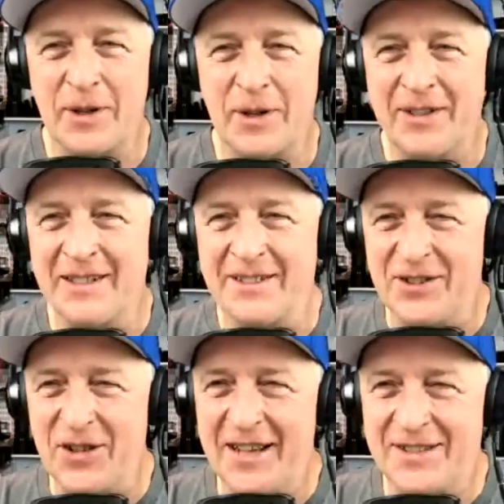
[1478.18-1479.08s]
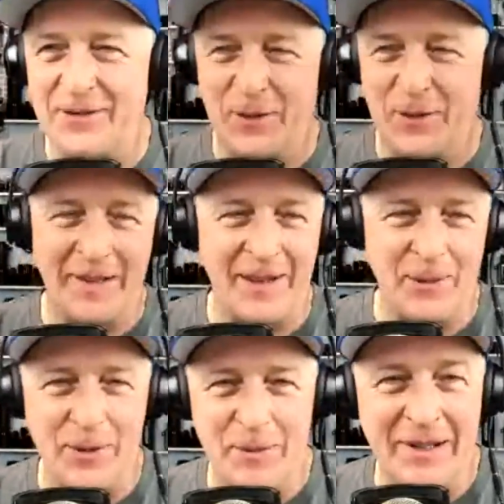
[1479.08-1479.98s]
to get to Jackson for me than it
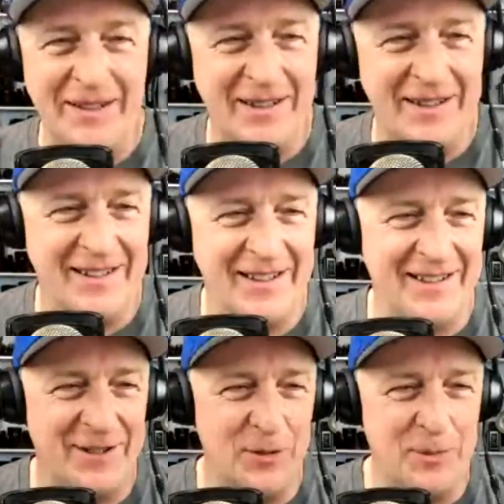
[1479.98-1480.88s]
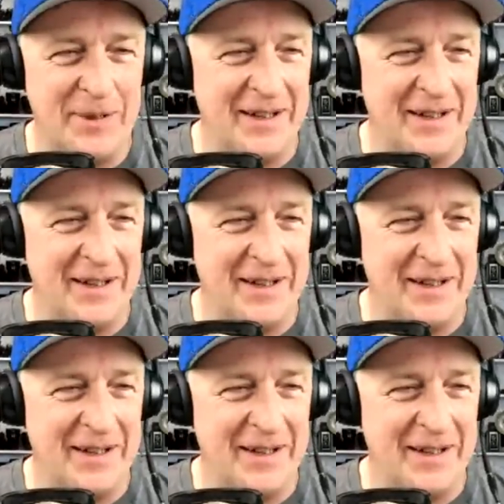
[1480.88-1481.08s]
would be to the UP.